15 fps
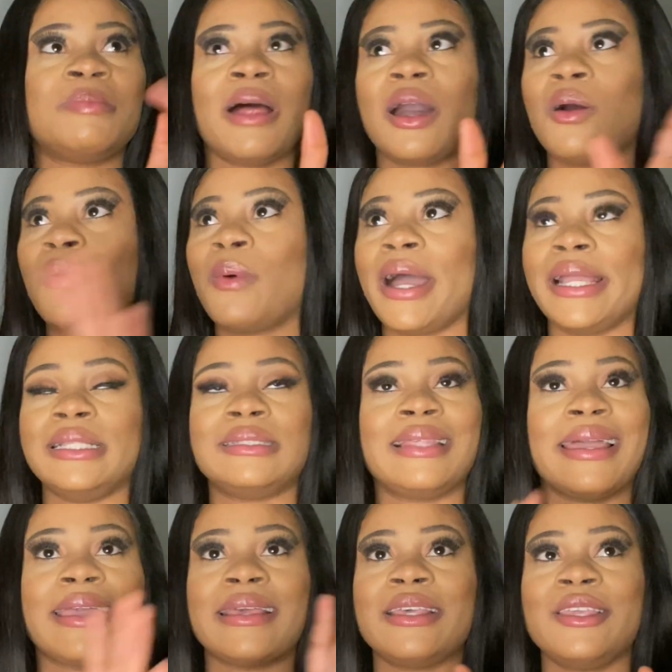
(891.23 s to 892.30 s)
or white.
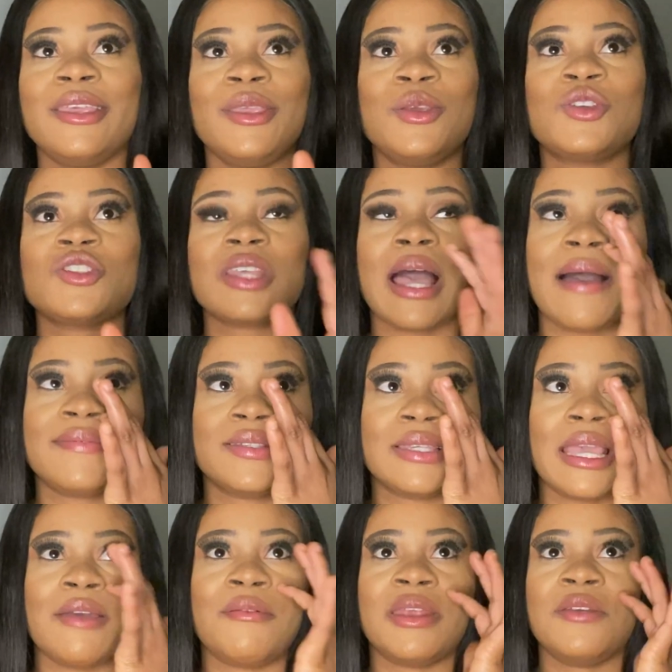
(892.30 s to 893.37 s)
Like, you just have to
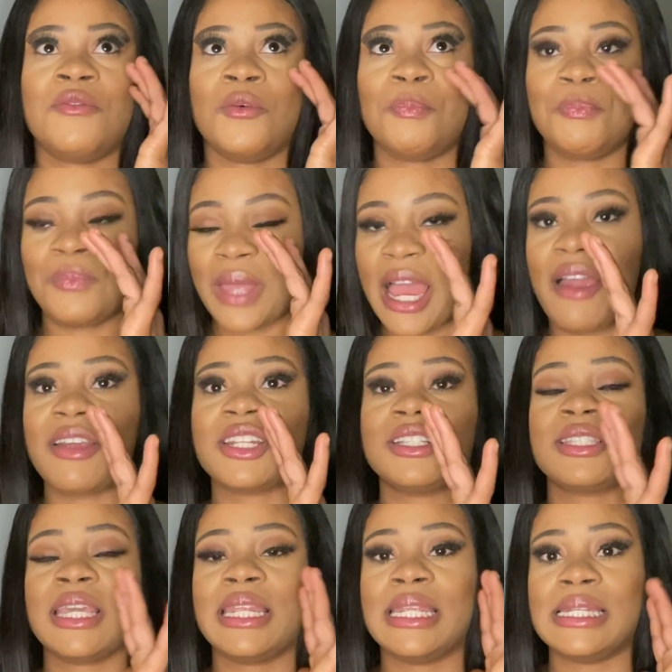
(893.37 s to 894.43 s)
get ready for
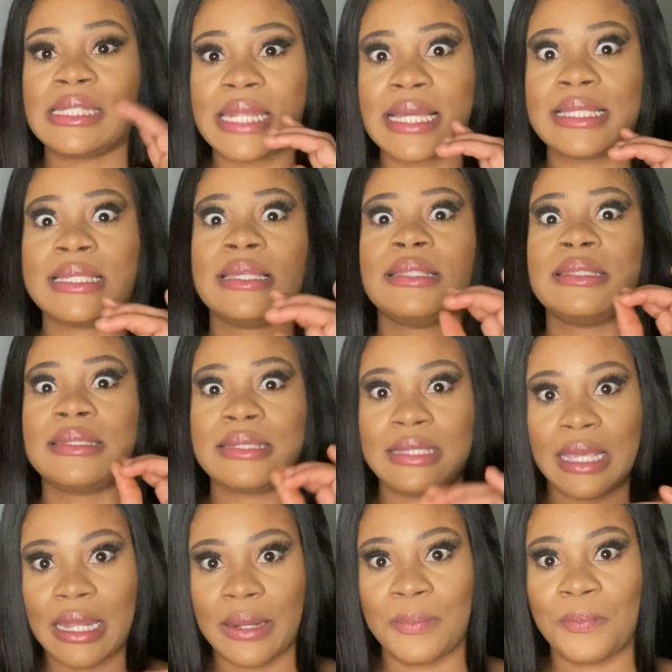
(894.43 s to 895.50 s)
characters in the dating
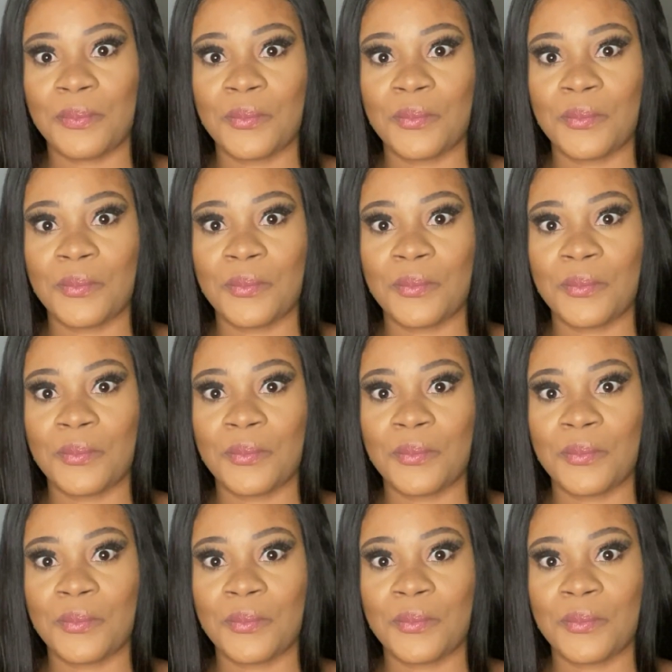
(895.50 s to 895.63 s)
scene.